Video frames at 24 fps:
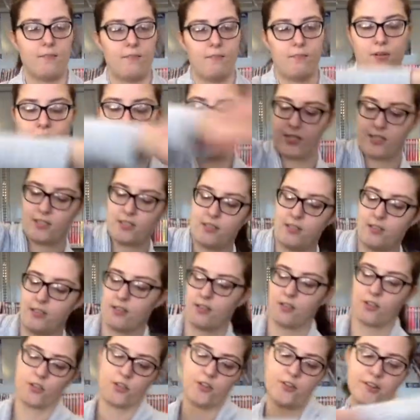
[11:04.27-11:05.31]
Pushing the
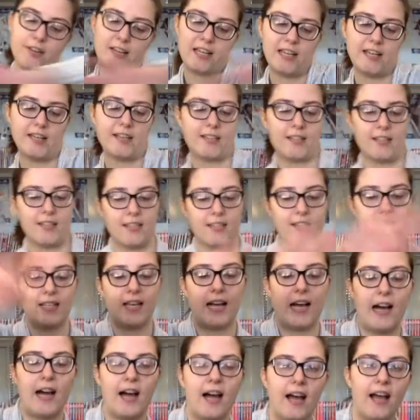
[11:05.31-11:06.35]
trees
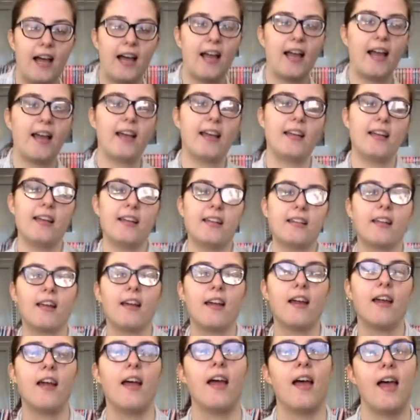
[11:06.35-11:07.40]
aside.
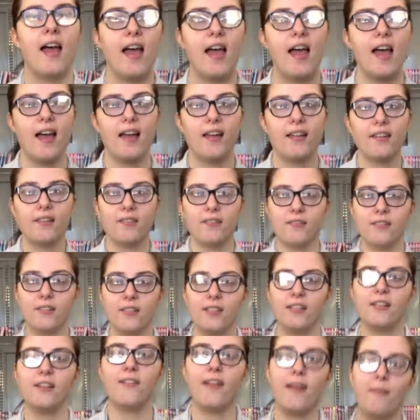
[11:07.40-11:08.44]
And
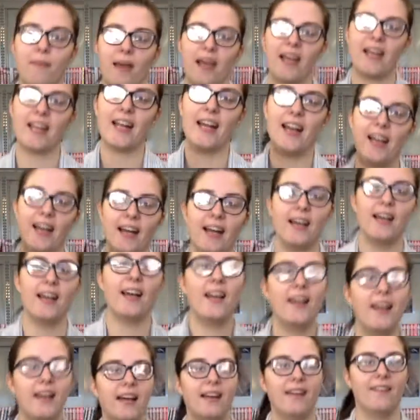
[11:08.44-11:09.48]
woo, we made
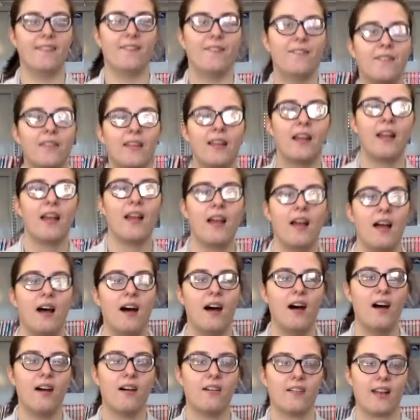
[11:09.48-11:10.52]
it!
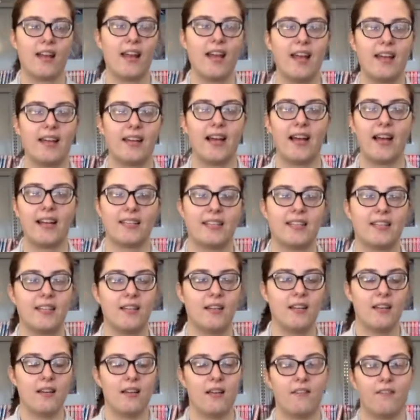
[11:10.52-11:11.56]
Okay, guys,
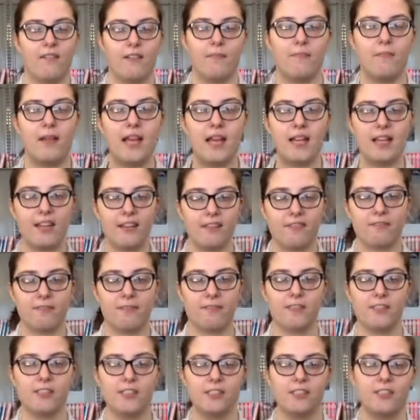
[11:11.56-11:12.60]
we made it
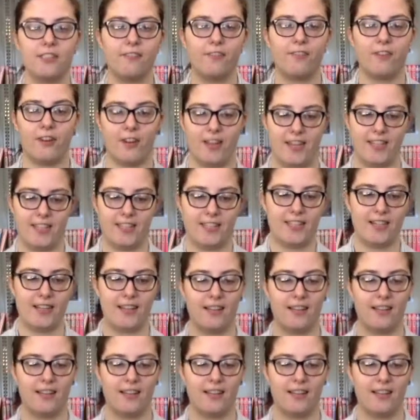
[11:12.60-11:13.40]
through the forest.